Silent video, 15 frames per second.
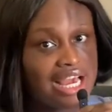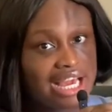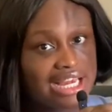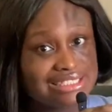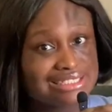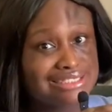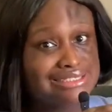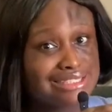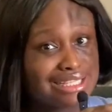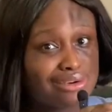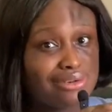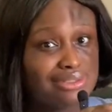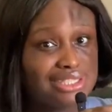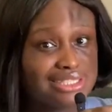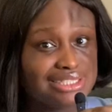and the
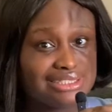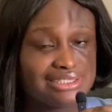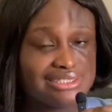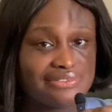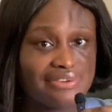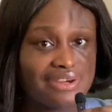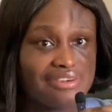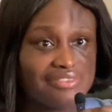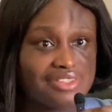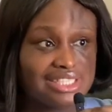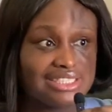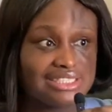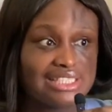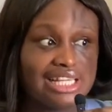second 365 days,